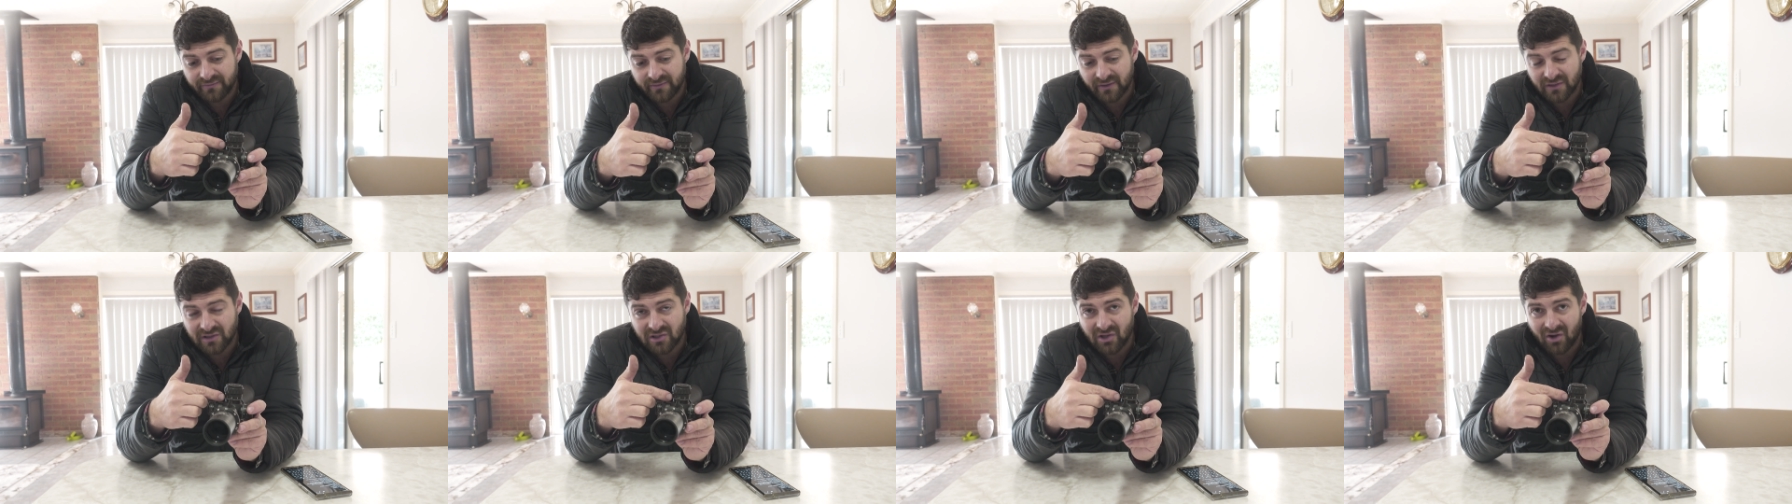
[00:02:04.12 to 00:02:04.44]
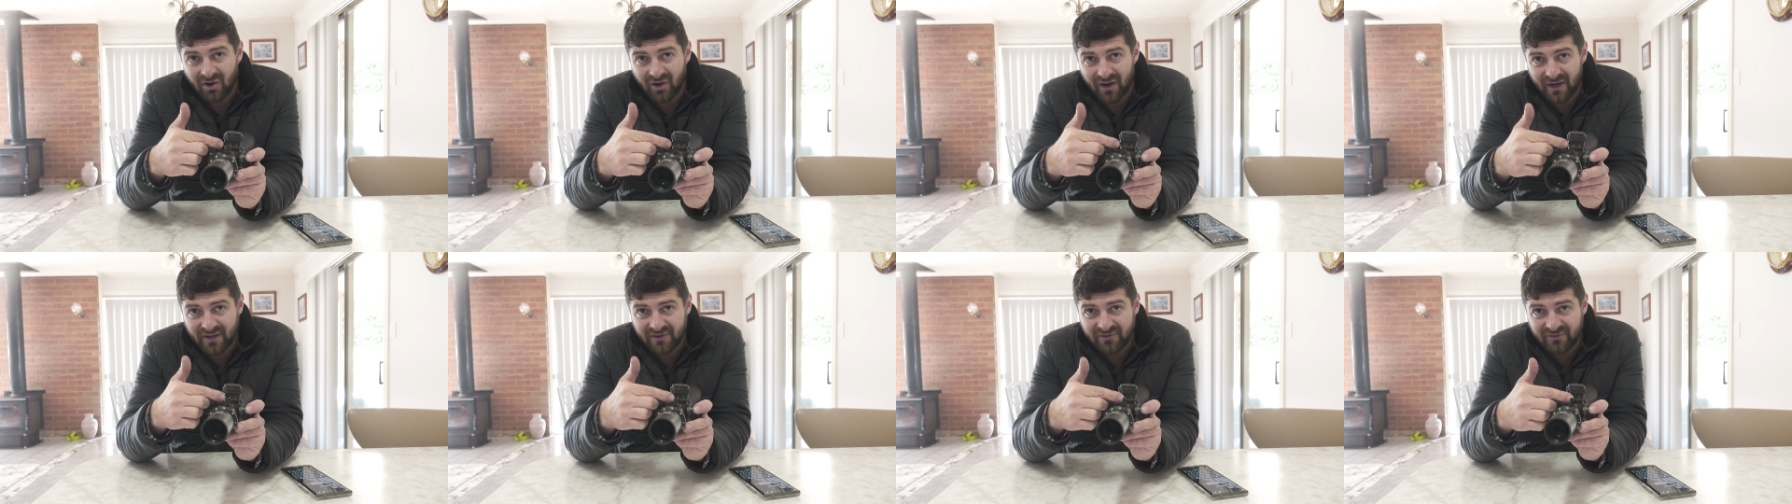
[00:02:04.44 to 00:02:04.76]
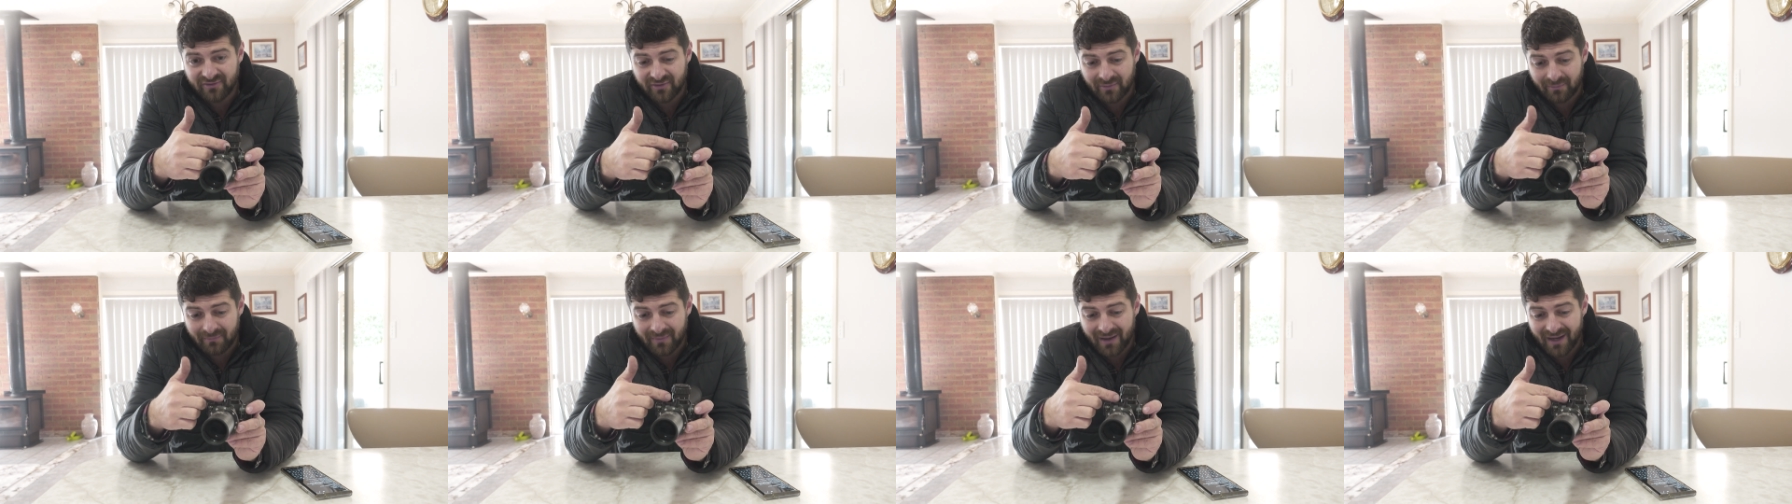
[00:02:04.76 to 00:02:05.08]
lines,
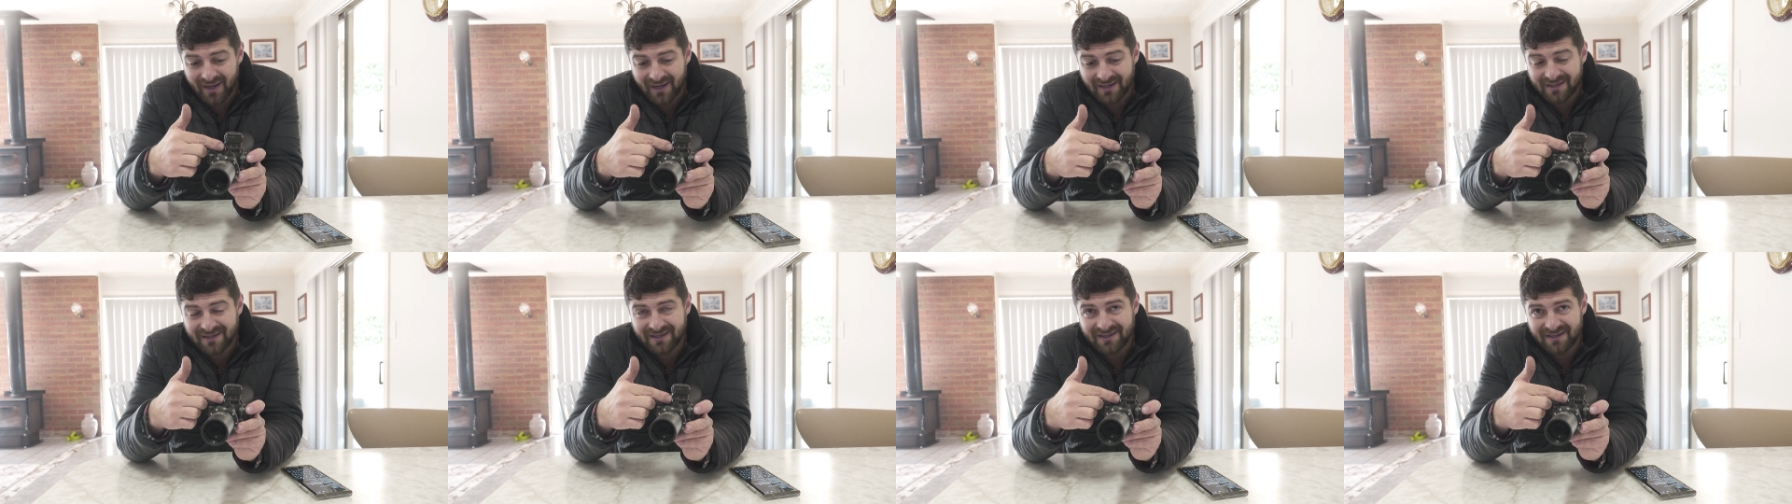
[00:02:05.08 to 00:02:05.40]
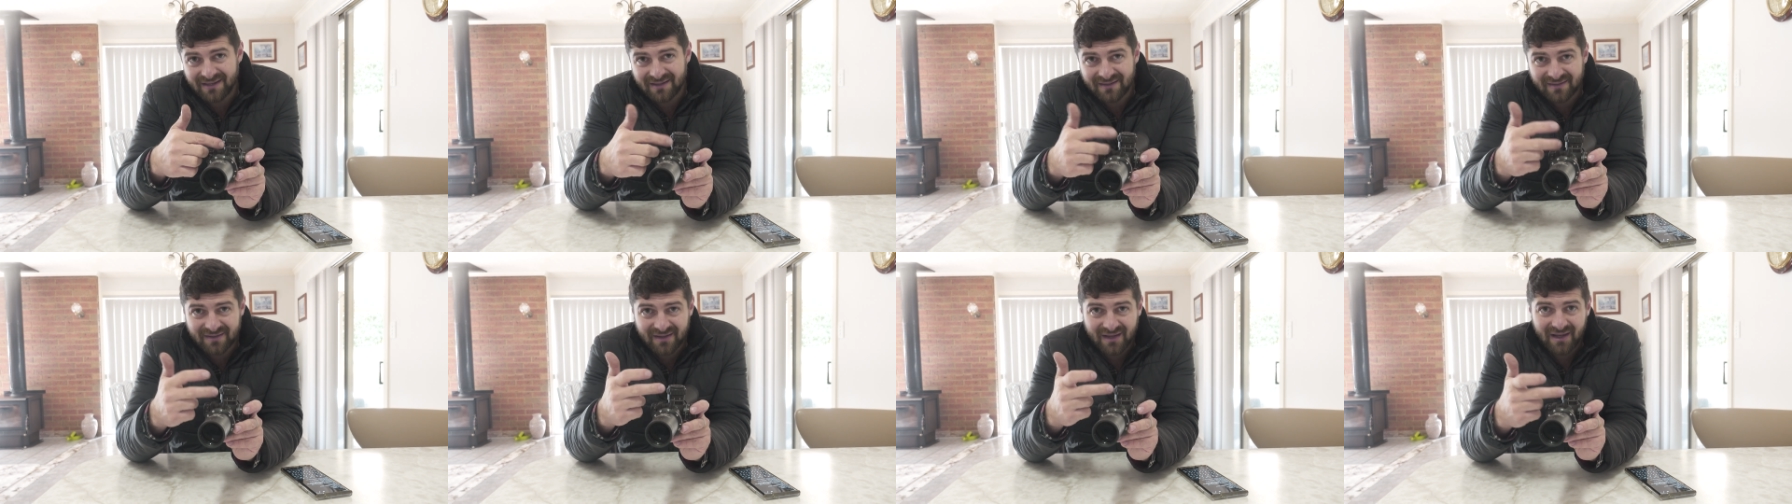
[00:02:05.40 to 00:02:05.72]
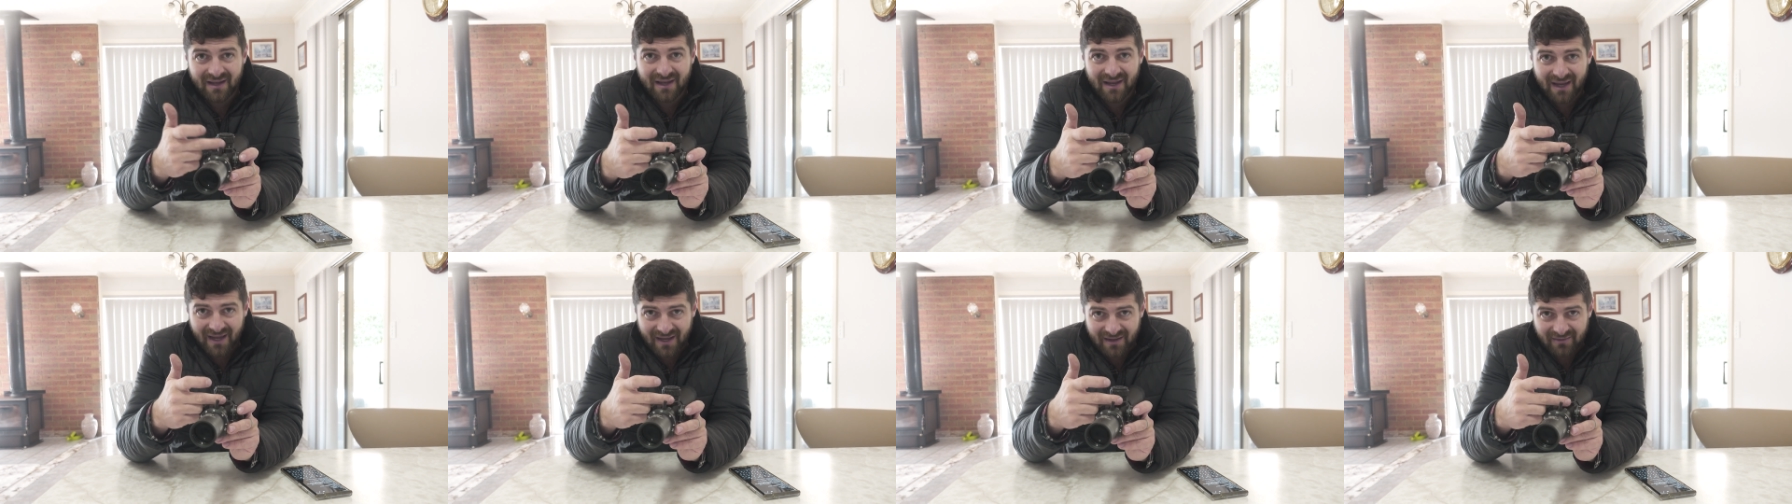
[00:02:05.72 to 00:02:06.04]
the markings,
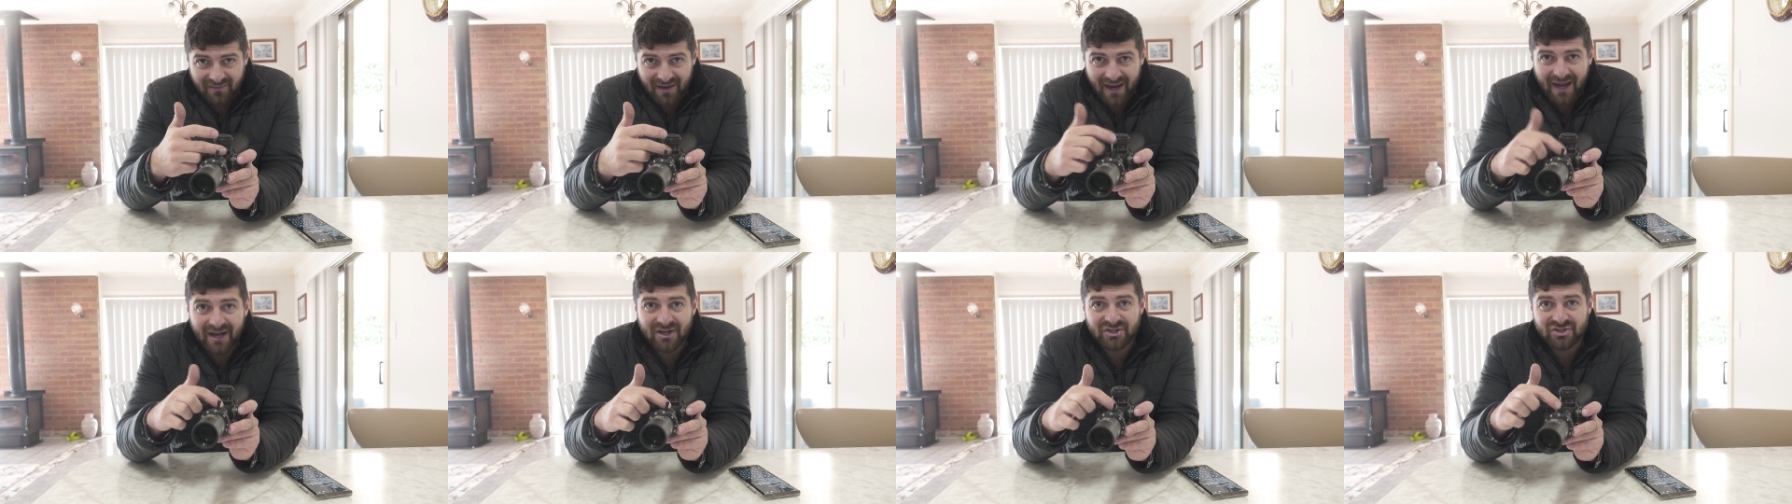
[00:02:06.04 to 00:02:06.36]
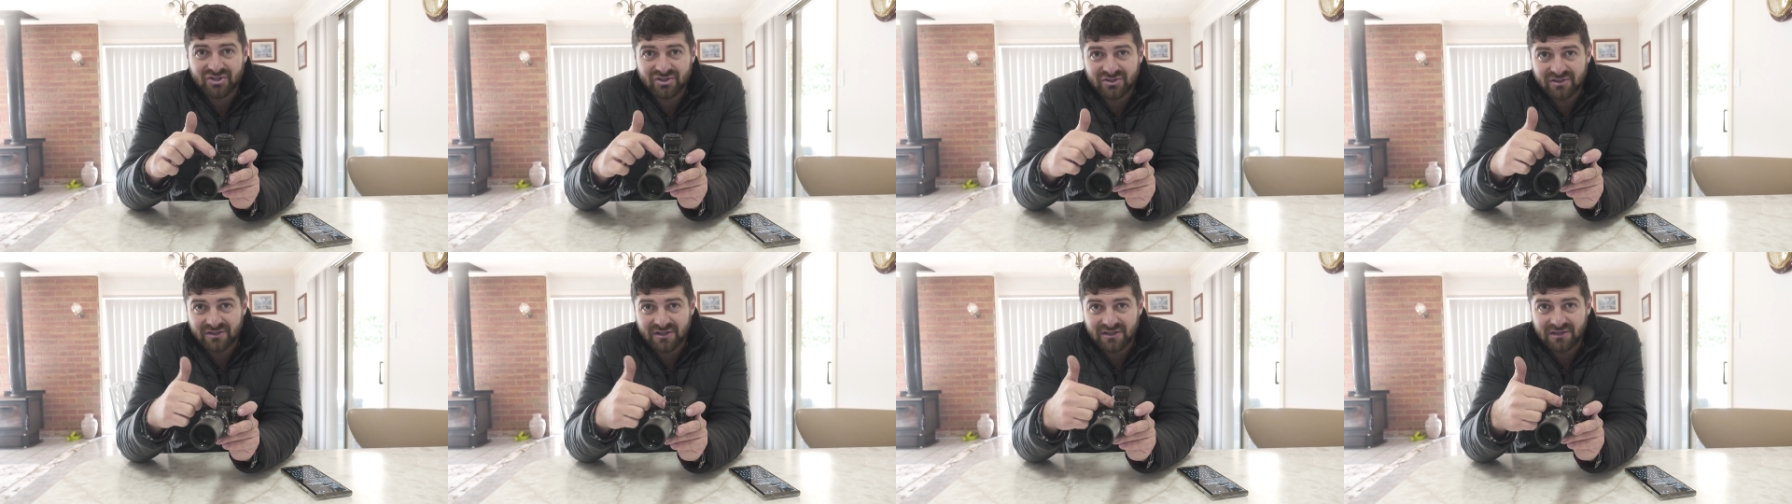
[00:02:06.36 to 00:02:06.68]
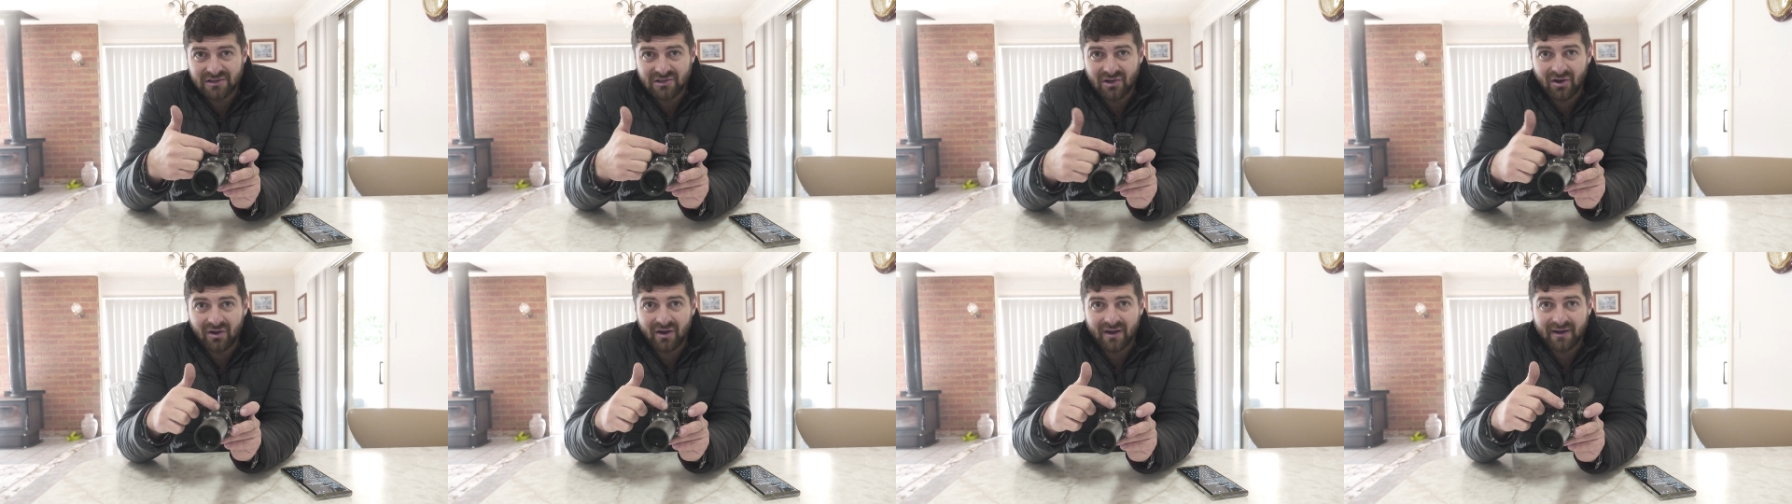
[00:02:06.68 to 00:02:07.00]
actually
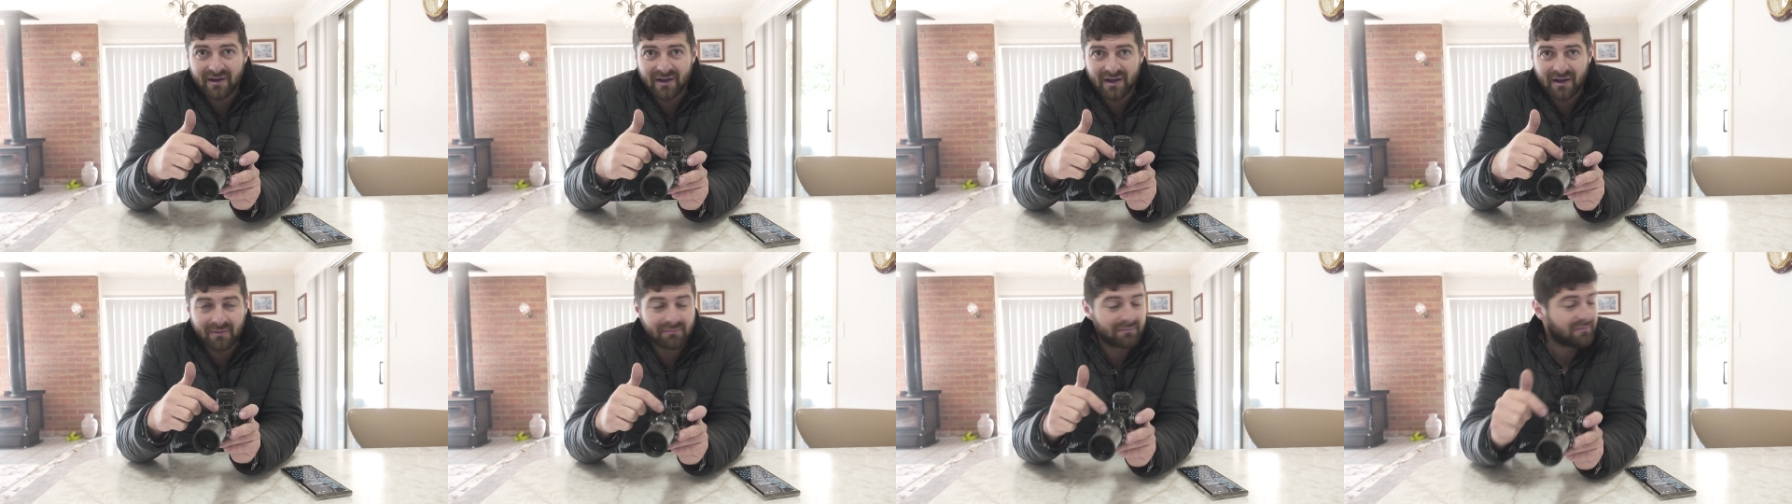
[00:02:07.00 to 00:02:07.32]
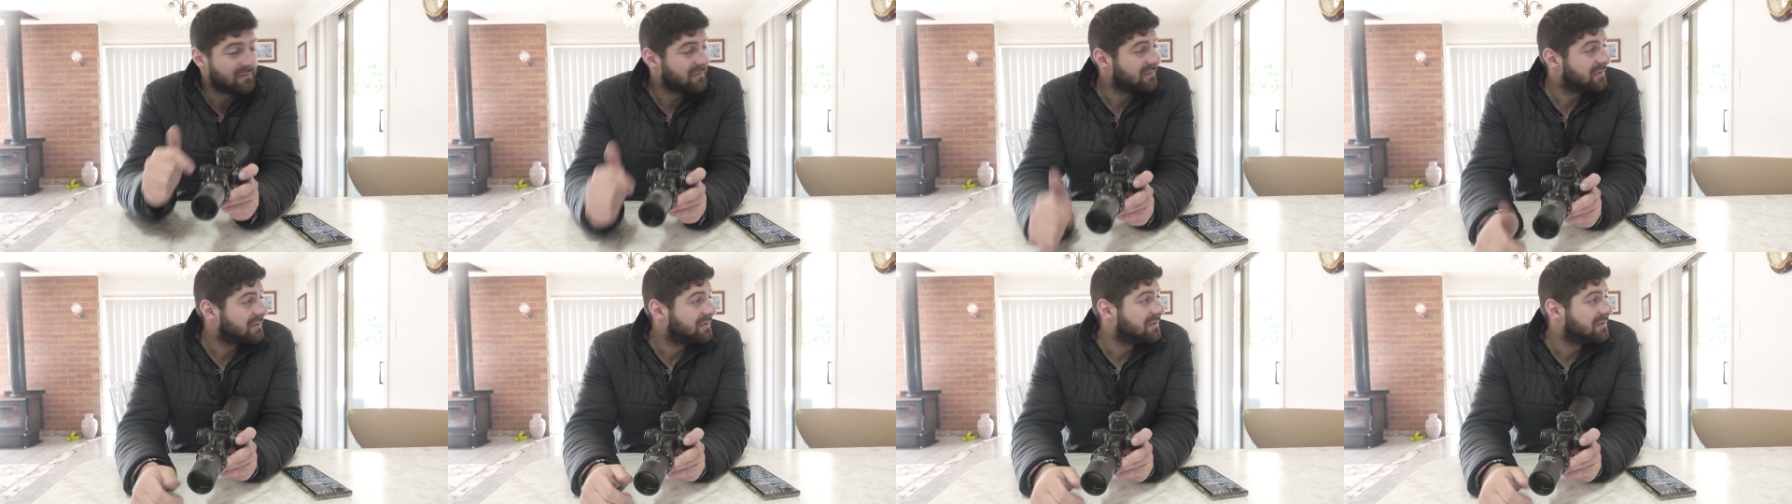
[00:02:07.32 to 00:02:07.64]
line up.